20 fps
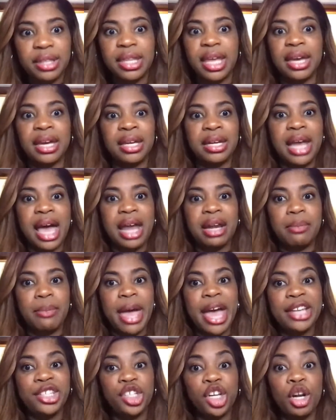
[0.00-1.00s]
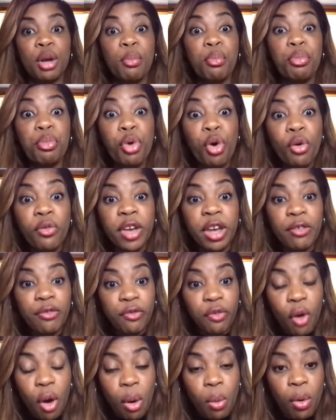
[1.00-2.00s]
They could not imagine moving
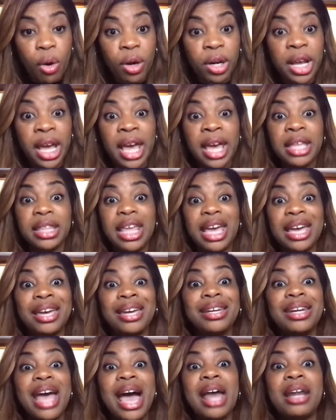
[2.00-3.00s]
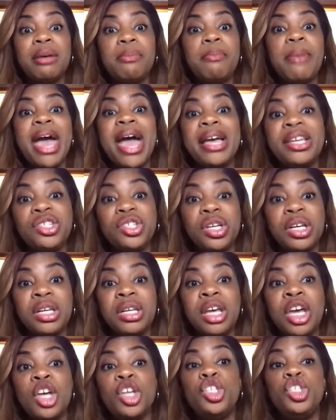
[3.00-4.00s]
forward. They could not
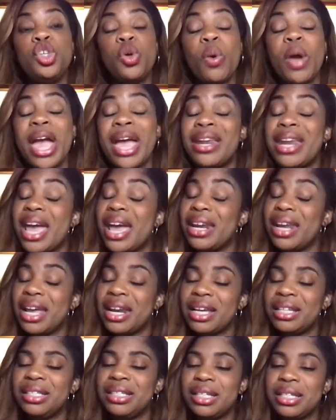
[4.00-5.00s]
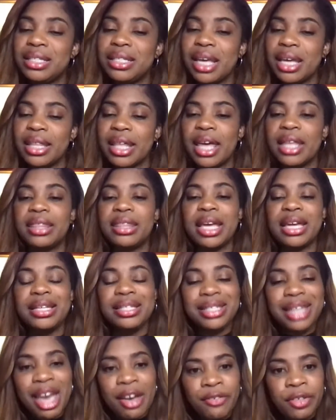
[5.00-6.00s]
imagine and I shouldn't say that. They
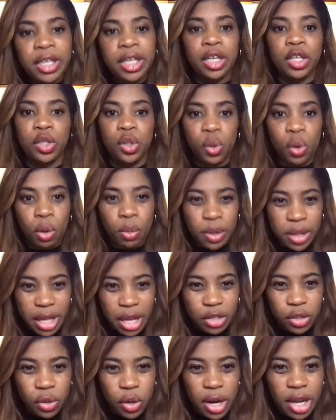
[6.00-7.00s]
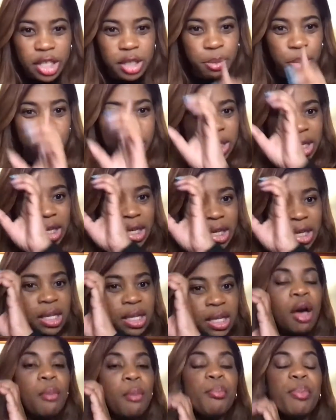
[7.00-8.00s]
definitely can do it without your expertise.
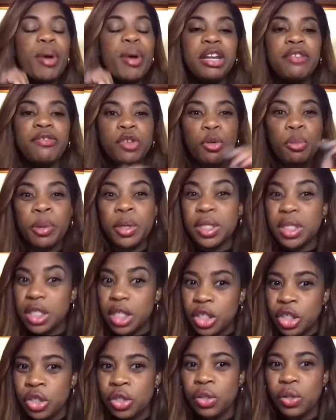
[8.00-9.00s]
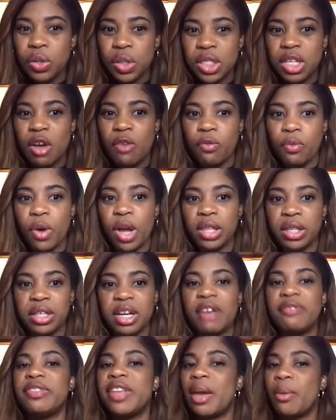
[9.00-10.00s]
But if you position yourself well
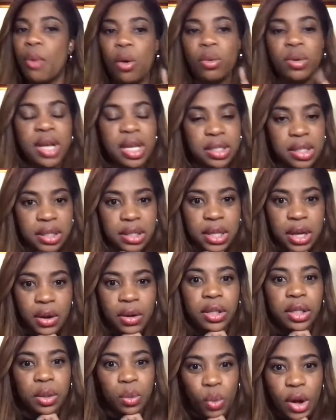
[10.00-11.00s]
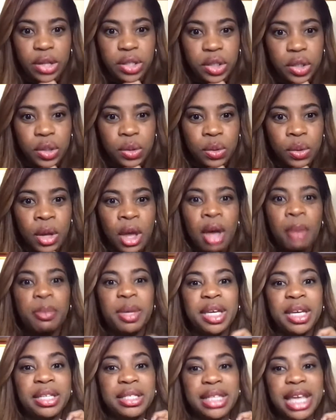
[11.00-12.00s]
enough, they won't necessarily want to,
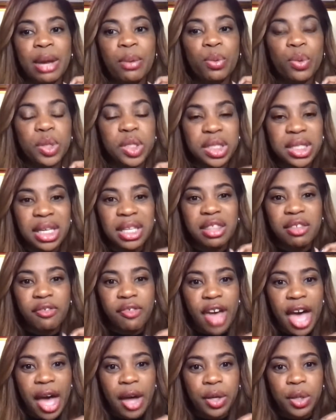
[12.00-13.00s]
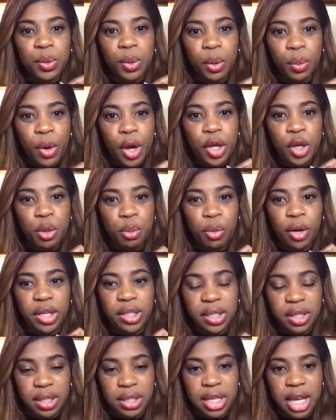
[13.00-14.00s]
because they will see the value in what you bring
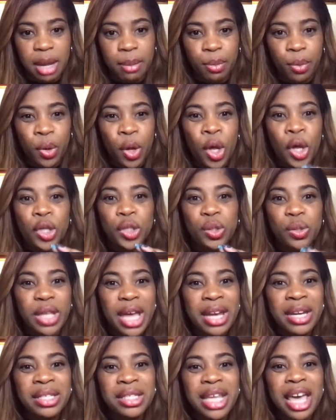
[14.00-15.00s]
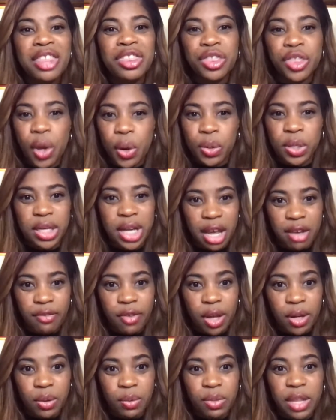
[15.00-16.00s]
to the table. So that is that 30-day
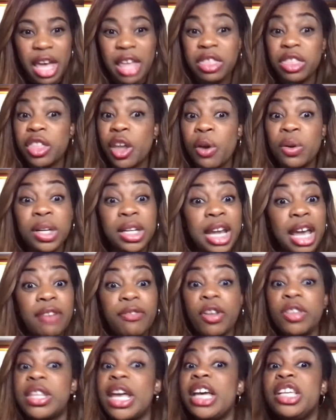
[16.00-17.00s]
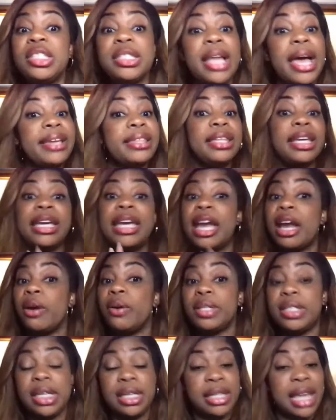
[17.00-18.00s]
funnel. That 30-day funnel, that's like the
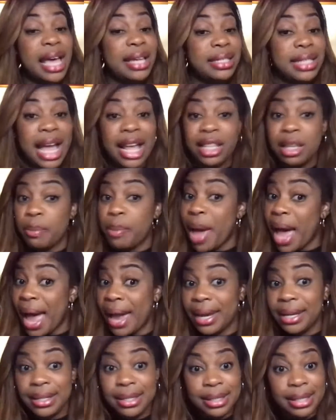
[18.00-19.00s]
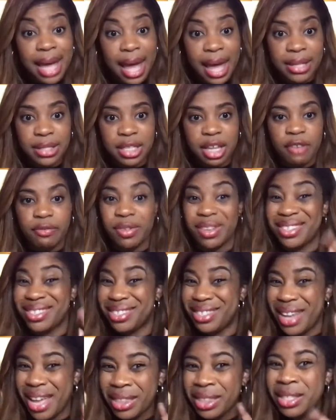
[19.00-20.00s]
guarantee. That's not the pie in the sky stuff, because
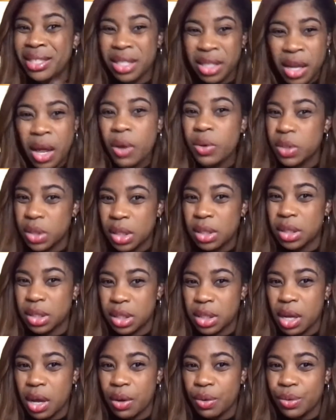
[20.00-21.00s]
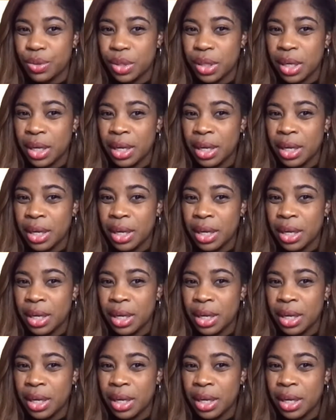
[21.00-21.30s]
nothing's closed till it's closed.